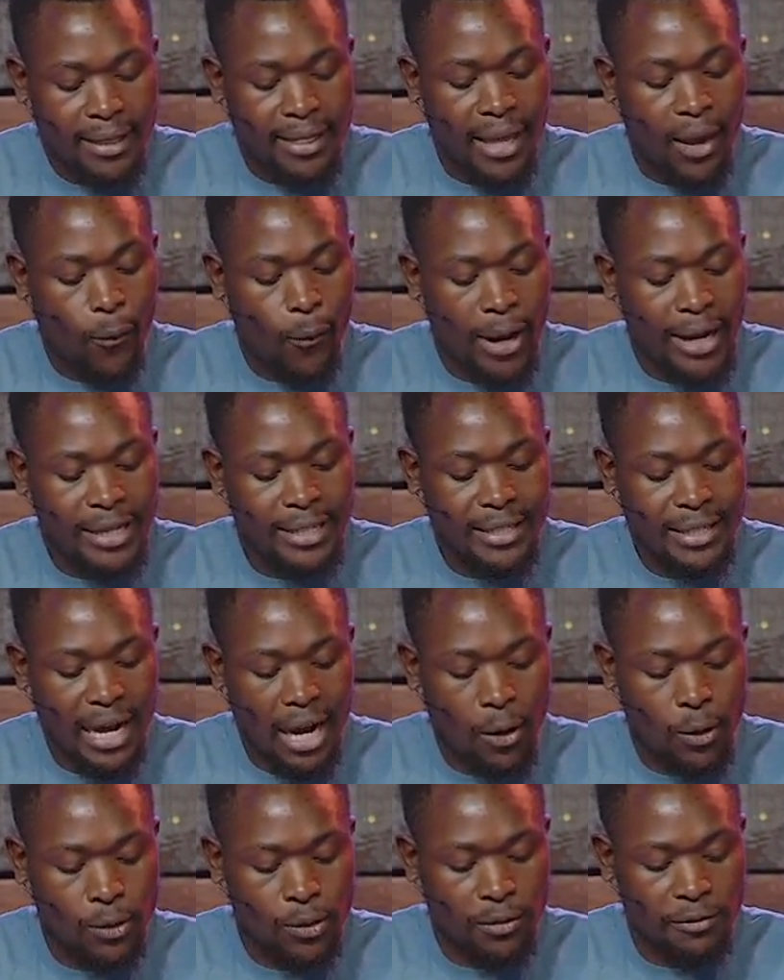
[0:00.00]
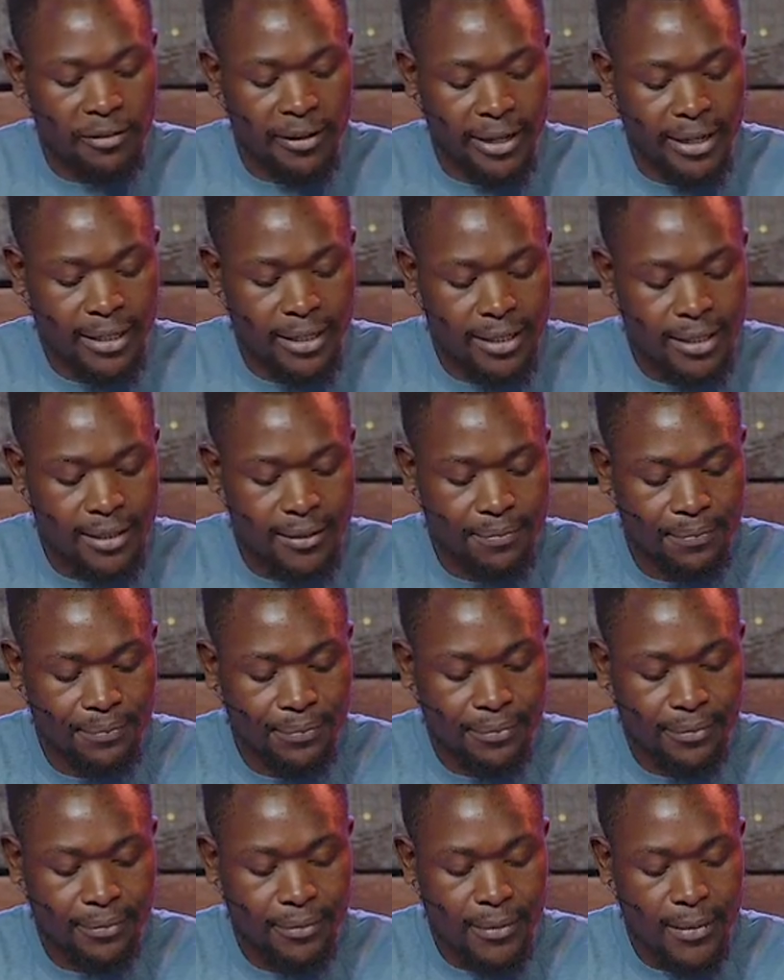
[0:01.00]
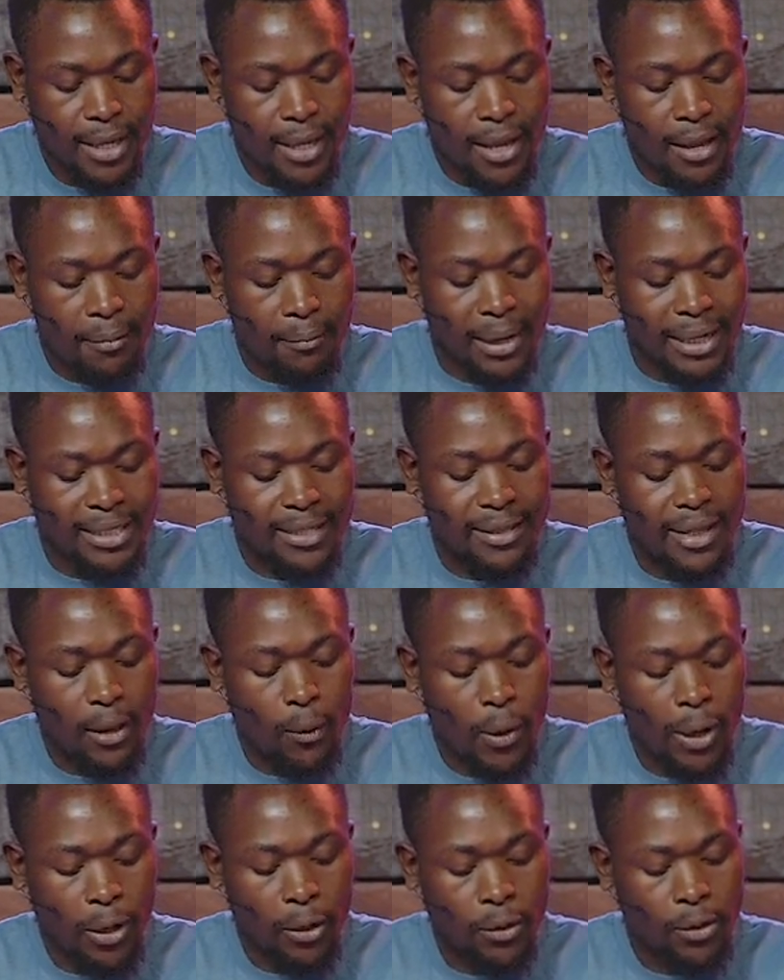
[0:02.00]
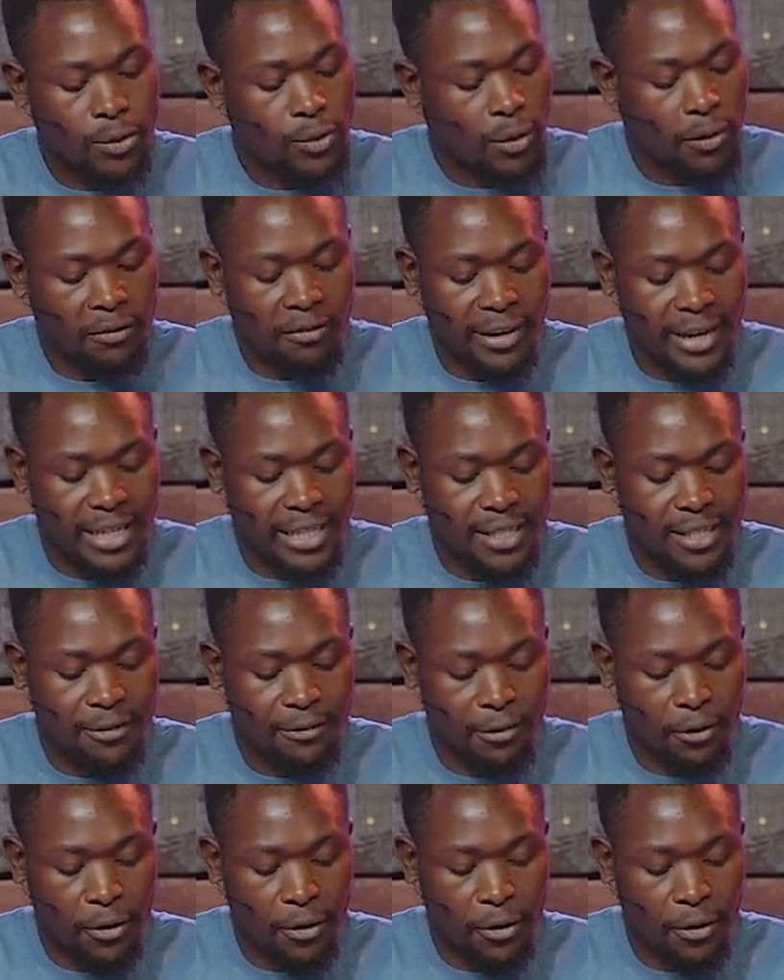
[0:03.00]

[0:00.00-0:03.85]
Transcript: They went out of us, but they were not of us.